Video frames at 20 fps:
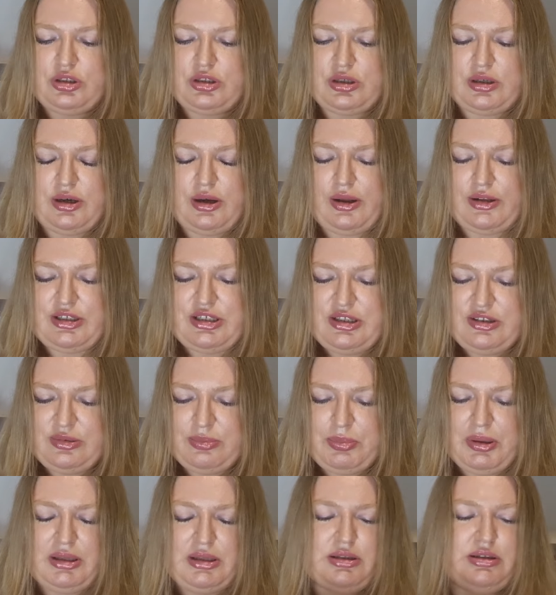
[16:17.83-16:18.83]

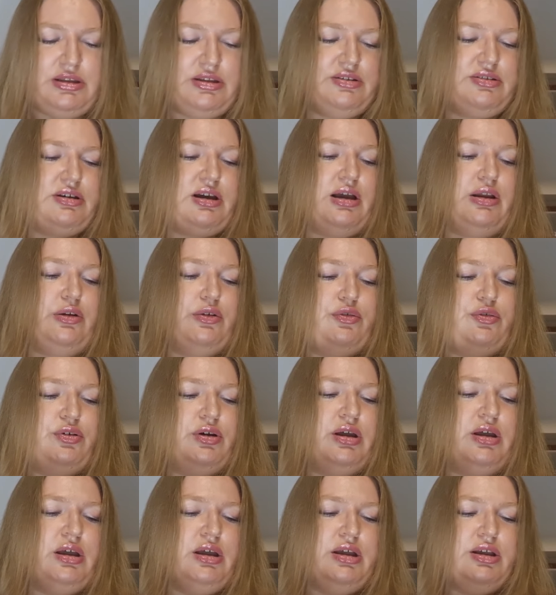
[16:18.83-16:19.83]
anticipate this kind of
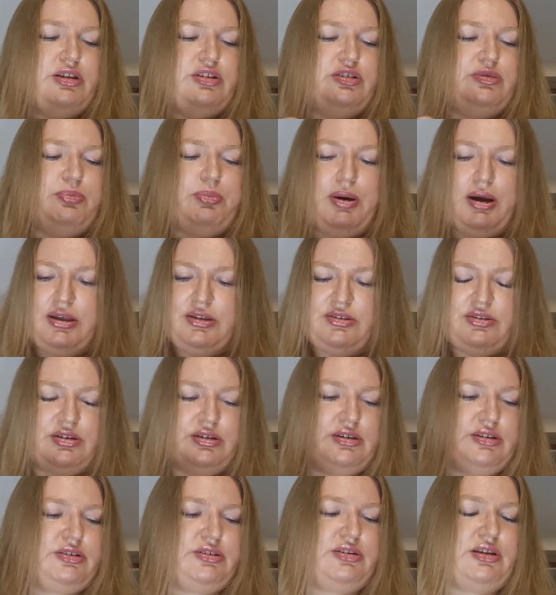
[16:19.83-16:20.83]

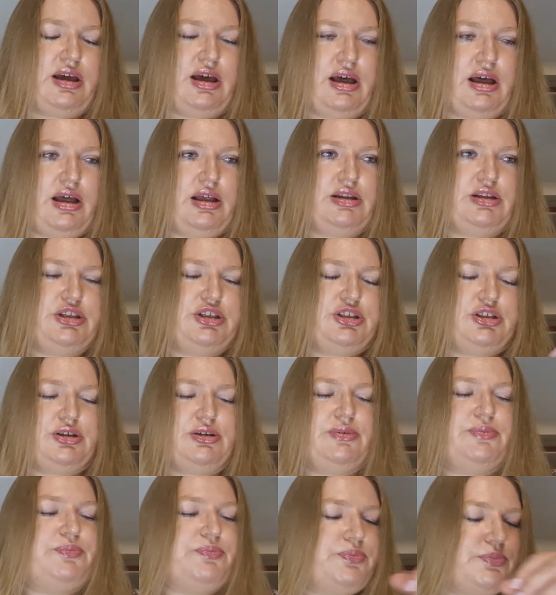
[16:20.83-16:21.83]
spices and
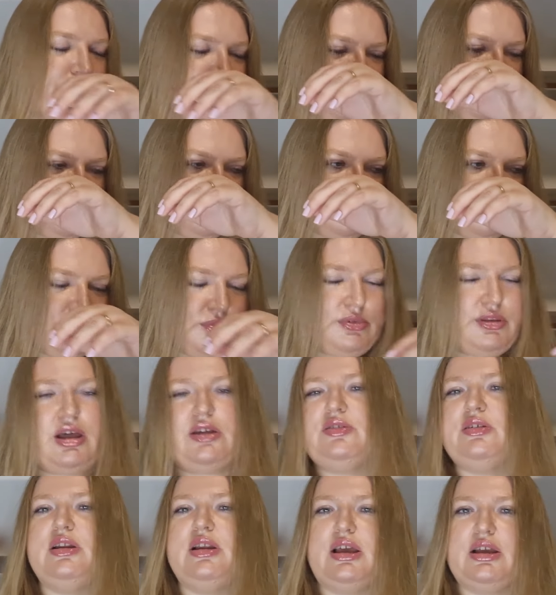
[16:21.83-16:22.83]

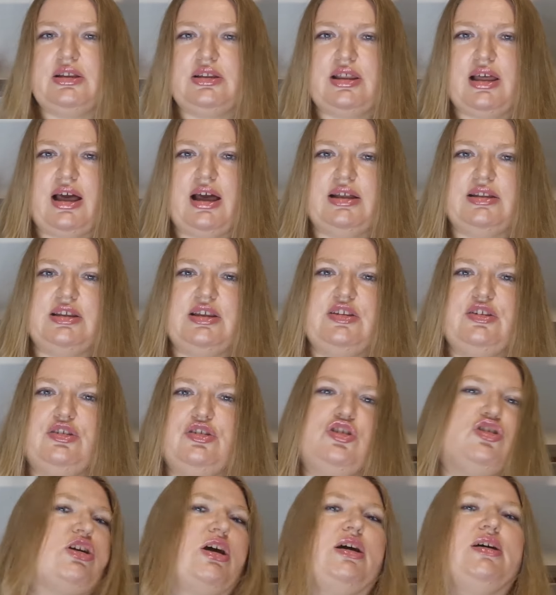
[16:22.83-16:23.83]
nothing like that. It's
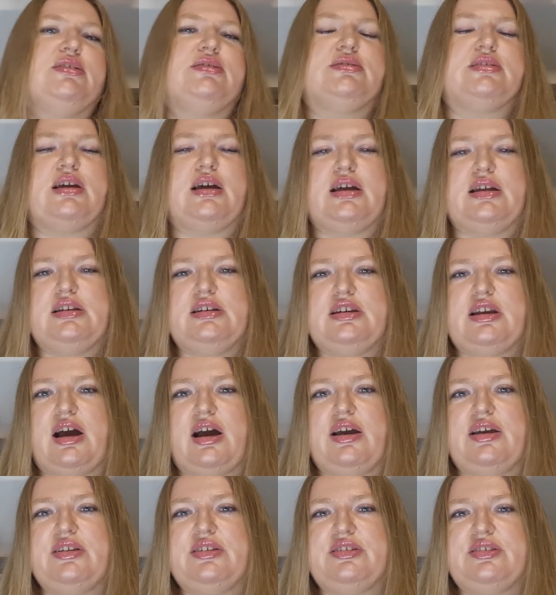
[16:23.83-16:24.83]
just a
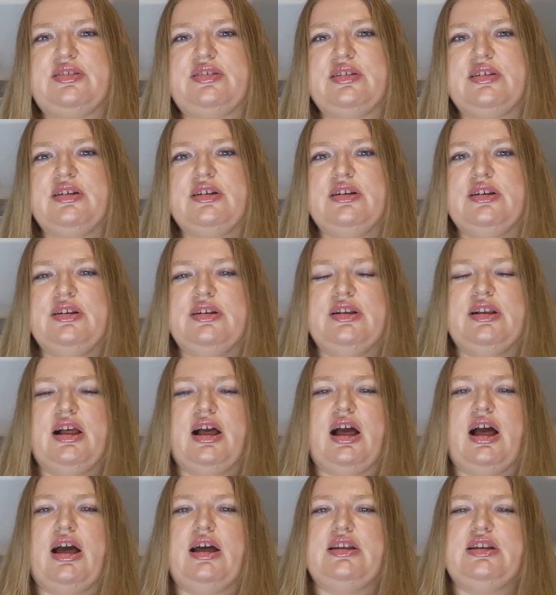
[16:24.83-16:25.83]
nice
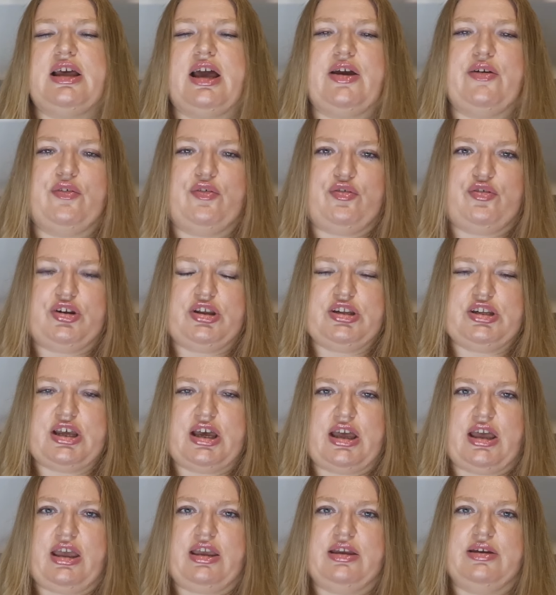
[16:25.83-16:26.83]
and
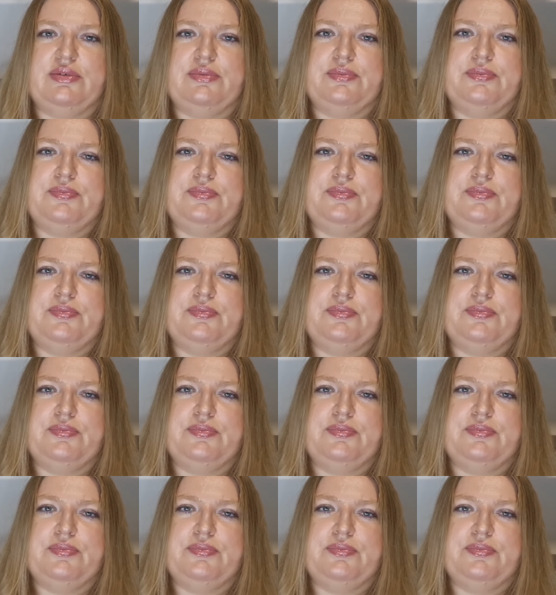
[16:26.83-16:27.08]
everyday.